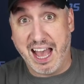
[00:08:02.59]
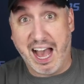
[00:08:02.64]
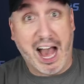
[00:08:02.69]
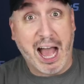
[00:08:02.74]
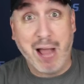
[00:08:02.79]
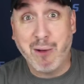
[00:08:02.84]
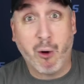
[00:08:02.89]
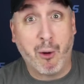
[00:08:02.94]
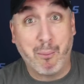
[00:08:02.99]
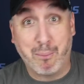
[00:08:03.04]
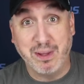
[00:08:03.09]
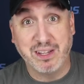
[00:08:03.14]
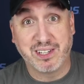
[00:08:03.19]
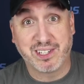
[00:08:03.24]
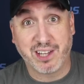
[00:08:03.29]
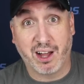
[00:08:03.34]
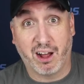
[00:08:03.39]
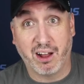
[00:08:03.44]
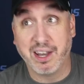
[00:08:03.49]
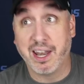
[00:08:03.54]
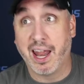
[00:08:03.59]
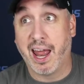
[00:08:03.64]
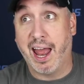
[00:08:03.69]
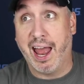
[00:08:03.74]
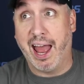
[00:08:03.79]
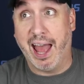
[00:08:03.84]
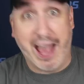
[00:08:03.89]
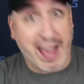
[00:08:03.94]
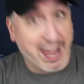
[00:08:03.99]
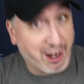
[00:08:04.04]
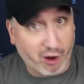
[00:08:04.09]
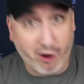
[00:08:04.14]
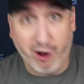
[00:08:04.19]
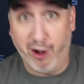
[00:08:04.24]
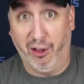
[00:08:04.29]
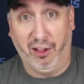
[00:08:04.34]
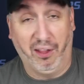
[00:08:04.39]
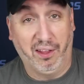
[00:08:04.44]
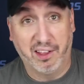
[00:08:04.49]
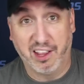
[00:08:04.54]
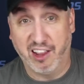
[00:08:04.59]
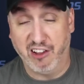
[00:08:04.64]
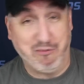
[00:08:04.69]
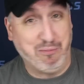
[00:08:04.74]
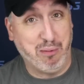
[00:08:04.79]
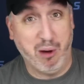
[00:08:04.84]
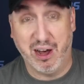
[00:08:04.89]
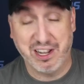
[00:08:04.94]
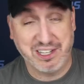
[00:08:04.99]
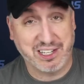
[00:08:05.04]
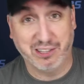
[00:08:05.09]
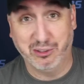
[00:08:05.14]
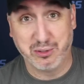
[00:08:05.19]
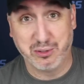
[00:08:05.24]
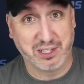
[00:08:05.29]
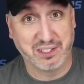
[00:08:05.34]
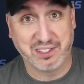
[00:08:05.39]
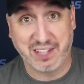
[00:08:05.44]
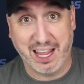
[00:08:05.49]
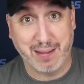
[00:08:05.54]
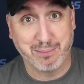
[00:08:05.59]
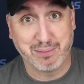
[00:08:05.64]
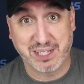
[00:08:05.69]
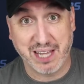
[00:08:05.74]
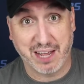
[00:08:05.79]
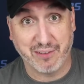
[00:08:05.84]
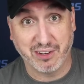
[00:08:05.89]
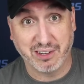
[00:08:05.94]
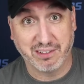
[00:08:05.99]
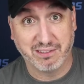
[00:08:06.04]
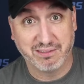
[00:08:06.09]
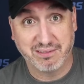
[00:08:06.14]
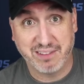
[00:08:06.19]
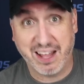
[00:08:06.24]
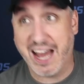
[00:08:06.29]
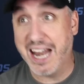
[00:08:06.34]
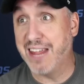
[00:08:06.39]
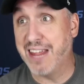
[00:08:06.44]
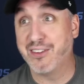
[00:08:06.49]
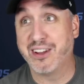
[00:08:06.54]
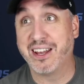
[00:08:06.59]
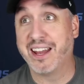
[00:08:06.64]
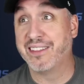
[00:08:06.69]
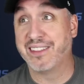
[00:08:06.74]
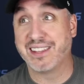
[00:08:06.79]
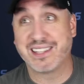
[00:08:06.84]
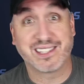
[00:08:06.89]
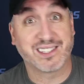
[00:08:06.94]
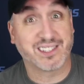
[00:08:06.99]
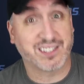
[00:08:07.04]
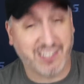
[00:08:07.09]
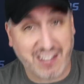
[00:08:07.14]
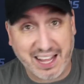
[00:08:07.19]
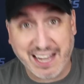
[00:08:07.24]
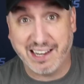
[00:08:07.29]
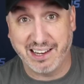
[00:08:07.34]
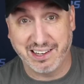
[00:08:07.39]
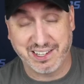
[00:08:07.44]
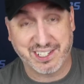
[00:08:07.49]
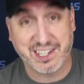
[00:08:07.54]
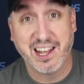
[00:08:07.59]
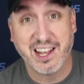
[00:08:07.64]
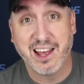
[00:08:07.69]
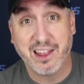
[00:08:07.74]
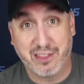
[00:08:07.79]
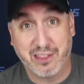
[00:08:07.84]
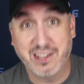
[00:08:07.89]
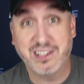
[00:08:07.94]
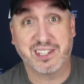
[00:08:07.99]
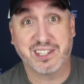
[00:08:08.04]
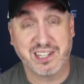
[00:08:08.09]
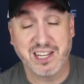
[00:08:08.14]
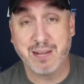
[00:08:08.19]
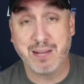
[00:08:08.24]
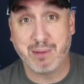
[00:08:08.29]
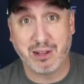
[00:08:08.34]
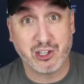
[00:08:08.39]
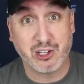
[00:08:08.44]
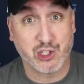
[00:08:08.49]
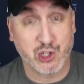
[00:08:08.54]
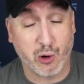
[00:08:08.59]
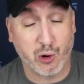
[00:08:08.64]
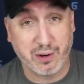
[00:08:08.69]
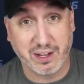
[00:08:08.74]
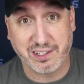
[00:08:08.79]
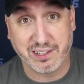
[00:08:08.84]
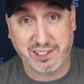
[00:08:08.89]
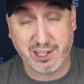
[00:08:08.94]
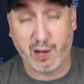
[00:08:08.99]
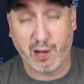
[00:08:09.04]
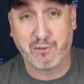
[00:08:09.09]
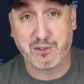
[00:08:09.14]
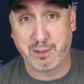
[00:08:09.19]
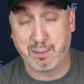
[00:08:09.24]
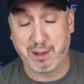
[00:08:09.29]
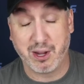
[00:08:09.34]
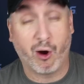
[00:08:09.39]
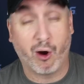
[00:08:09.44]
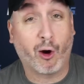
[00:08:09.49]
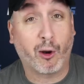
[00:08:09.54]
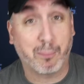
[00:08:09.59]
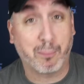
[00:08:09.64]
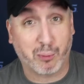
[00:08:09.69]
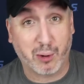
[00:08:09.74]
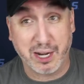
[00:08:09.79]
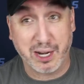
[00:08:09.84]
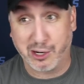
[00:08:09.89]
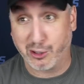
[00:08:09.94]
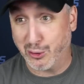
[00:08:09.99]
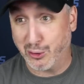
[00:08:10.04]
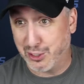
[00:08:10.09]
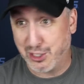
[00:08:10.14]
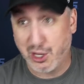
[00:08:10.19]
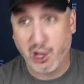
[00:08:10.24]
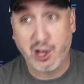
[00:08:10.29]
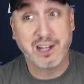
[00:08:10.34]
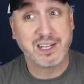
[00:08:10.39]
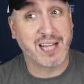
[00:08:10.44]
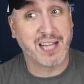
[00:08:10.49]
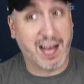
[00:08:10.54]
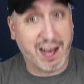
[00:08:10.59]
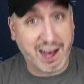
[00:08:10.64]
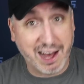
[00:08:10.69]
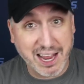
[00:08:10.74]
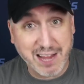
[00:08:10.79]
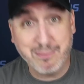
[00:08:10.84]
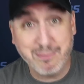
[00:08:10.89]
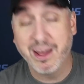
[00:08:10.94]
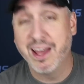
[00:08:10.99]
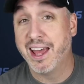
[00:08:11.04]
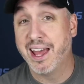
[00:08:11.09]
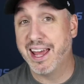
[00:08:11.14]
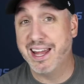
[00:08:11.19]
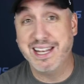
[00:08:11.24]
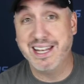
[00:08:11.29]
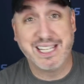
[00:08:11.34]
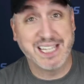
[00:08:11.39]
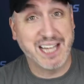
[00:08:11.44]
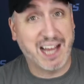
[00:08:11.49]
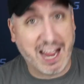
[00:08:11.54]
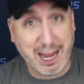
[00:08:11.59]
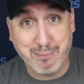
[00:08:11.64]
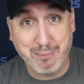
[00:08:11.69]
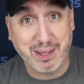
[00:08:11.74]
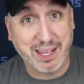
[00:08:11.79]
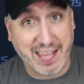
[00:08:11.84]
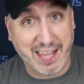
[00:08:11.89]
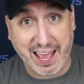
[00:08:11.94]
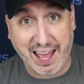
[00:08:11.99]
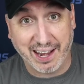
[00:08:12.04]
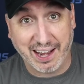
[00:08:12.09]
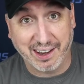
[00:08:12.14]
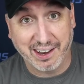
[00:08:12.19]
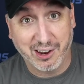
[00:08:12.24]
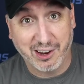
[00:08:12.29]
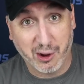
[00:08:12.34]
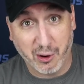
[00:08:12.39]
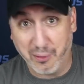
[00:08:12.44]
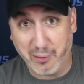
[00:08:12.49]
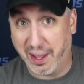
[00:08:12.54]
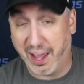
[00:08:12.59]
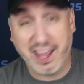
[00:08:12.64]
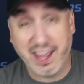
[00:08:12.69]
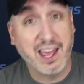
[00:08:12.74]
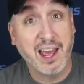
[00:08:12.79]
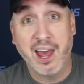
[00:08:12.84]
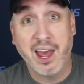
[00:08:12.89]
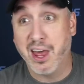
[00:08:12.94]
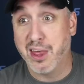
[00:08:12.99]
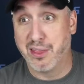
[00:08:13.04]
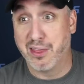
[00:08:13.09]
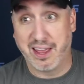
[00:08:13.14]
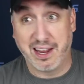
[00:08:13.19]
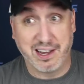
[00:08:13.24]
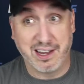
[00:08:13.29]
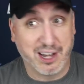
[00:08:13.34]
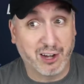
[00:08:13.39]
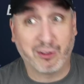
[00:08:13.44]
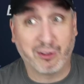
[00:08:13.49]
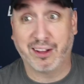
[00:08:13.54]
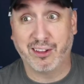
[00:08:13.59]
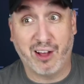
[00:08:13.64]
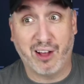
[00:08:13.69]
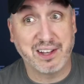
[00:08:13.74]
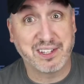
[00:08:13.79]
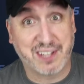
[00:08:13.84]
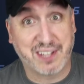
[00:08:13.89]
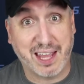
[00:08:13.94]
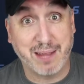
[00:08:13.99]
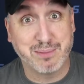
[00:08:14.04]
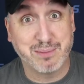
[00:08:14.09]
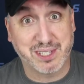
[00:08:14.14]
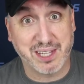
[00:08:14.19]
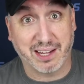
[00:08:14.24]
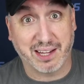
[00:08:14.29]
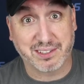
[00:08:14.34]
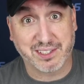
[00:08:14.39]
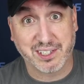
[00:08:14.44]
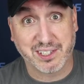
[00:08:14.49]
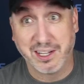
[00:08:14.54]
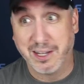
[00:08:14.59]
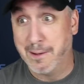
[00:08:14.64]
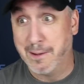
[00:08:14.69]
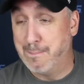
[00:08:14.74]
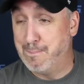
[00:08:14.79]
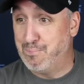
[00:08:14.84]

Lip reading: I won't be stunned at all if Boston loses game 7. Not even in the slightest. This team has shown itself to be heartbreakers time and time again, okay? They nearly lost game 6.